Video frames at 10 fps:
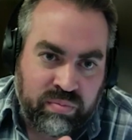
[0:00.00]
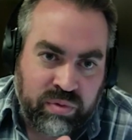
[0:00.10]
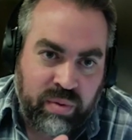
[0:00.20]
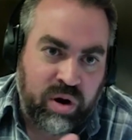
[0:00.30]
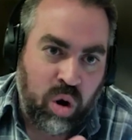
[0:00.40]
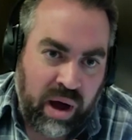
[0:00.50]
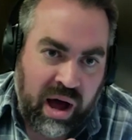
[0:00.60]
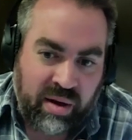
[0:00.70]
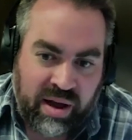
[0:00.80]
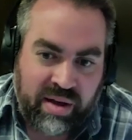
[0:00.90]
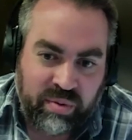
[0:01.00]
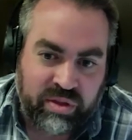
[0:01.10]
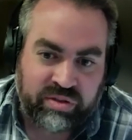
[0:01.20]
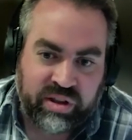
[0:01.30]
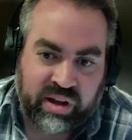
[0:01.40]
in Omaha with
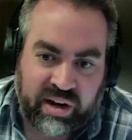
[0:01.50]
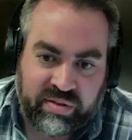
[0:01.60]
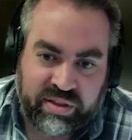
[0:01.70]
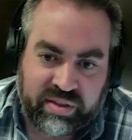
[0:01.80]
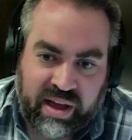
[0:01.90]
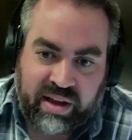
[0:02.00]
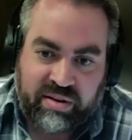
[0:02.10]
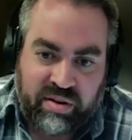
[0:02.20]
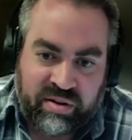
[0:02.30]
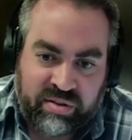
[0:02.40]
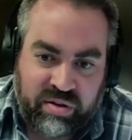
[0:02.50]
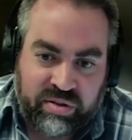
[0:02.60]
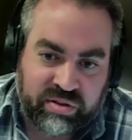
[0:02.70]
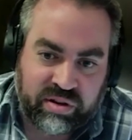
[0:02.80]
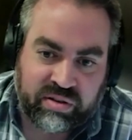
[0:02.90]
UCLA and everything like that during those
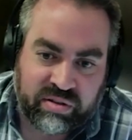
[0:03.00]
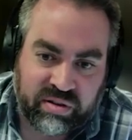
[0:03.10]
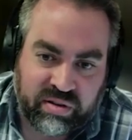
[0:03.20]
years?